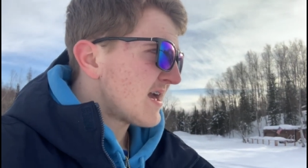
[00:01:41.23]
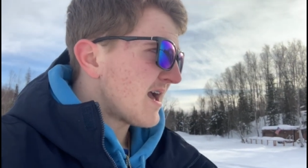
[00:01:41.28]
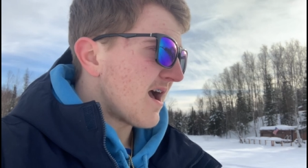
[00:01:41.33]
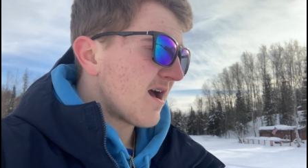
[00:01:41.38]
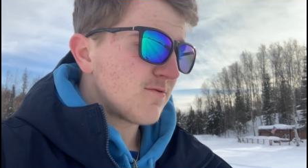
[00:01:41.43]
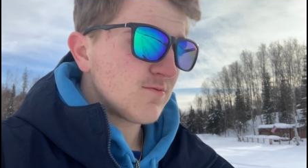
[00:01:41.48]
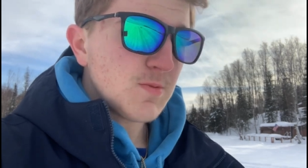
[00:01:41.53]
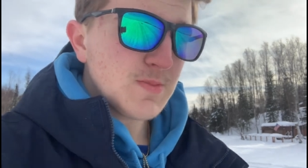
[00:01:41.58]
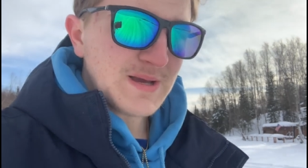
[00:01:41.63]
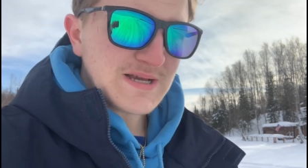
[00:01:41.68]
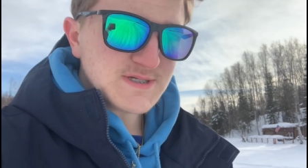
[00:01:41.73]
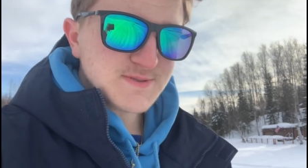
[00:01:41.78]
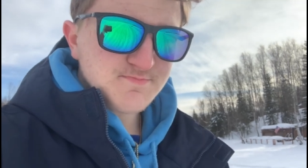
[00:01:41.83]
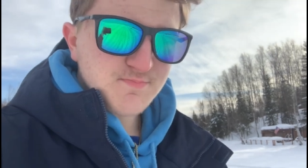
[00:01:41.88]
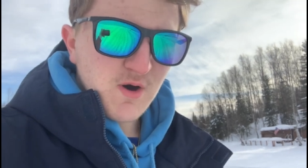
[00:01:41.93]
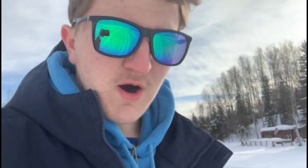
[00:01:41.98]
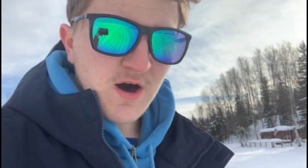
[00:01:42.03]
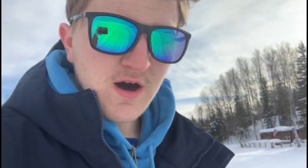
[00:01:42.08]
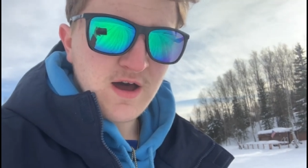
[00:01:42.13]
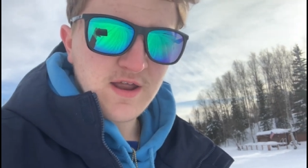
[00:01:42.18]
And when they
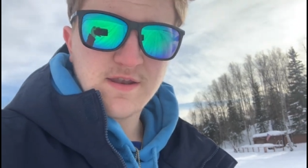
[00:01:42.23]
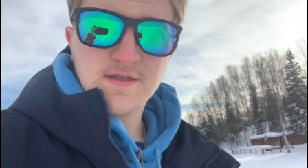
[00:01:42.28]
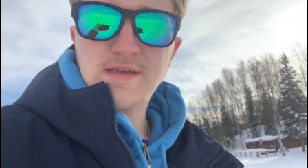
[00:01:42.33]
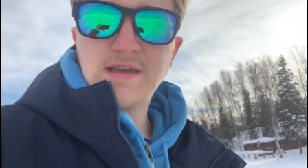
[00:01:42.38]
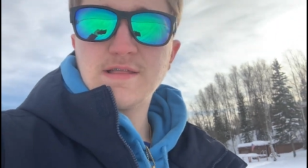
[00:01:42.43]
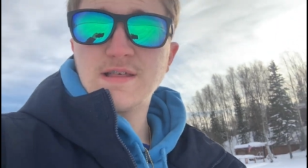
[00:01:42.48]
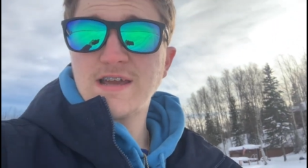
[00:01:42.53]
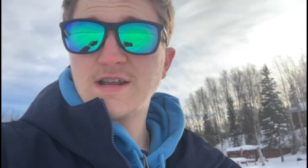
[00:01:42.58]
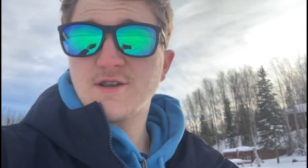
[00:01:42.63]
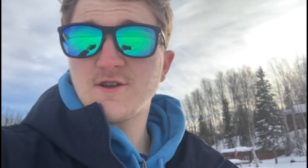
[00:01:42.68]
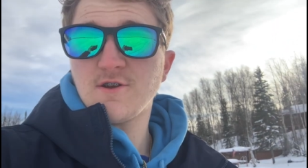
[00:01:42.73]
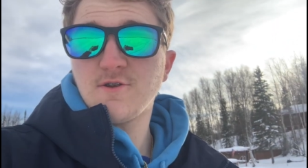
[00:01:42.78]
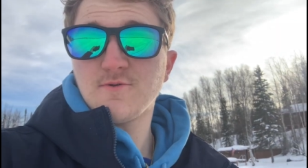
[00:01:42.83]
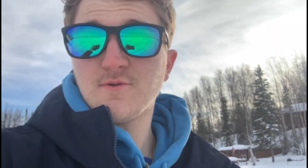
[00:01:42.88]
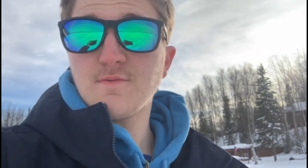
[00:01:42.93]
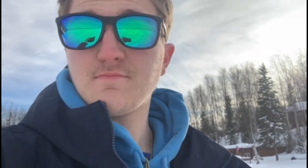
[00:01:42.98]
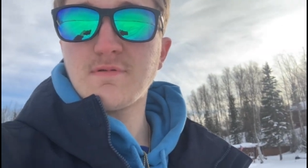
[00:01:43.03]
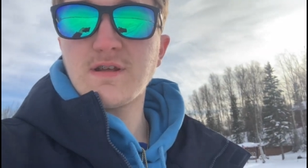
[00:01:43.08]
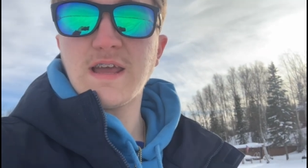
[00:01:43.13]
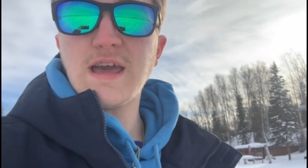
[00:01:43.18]
spawn, they like to
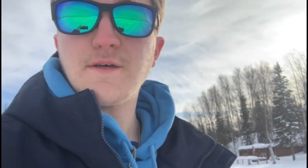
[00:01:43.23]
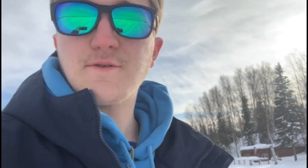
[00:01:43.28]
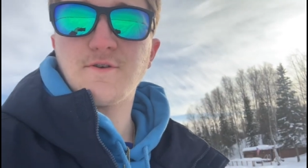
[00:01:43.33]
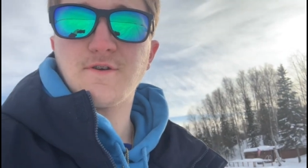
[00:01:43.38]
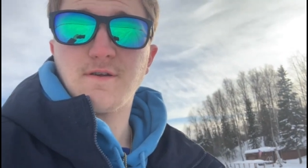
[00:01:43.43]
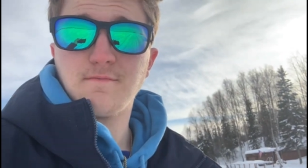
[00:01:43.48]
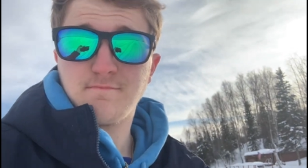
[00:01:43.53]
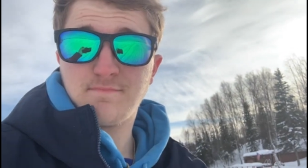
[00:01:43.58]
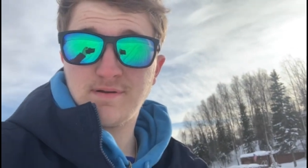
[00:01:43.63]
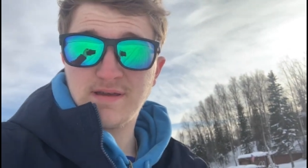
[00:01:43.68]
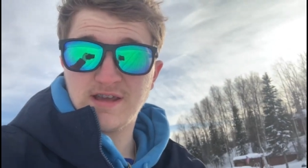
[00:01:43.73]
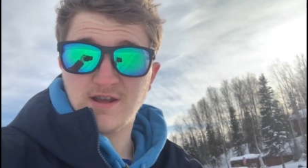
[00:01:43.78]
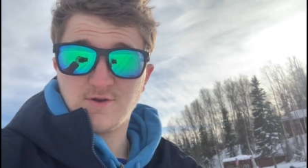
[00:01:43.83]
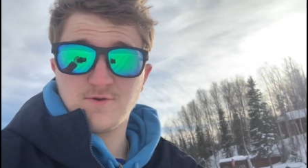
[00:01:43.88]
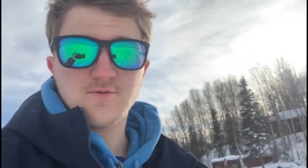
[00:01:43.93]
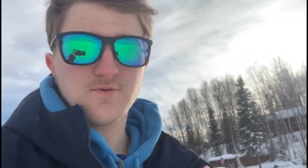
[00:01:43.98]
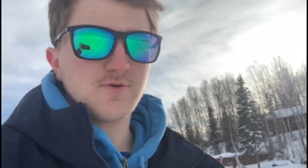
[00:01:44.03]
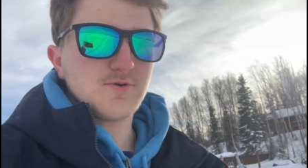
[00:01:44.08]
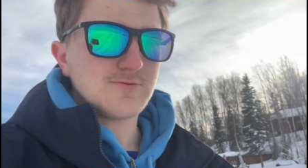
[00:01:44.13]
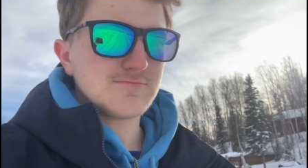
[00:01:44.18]
group together in big
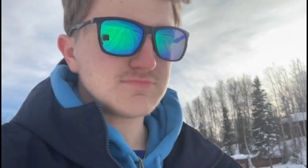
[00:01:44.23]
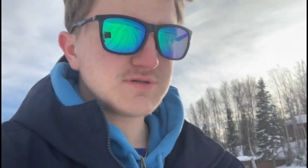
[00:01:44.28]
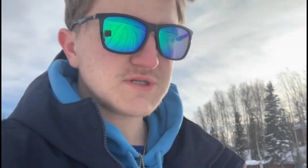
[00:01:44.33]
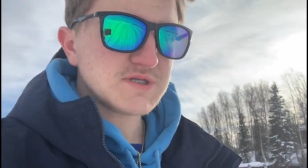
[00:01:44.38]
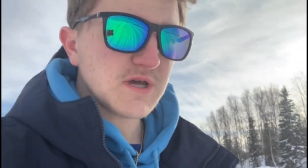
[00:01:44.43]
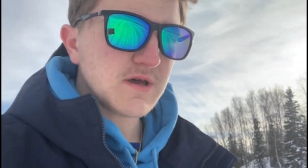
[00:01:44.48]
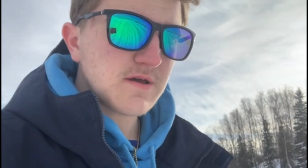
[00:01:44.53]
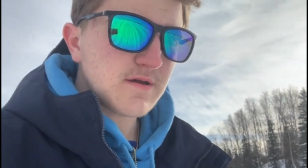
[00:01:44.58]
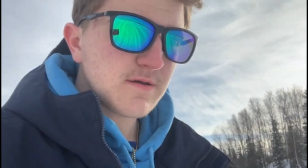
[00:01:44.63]
groups.